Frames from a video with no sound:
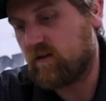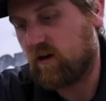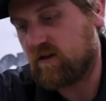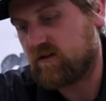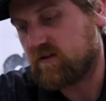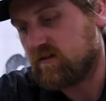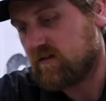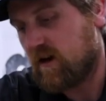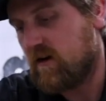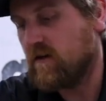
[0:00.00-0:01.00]
much
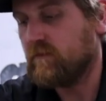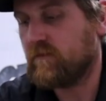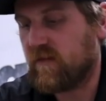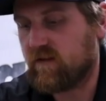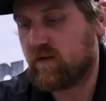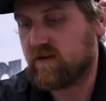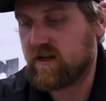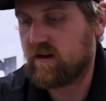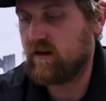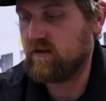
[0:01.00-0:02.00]
there as far as
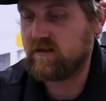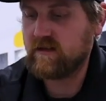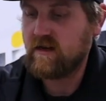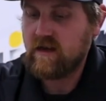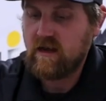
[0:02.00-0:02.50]
that goes.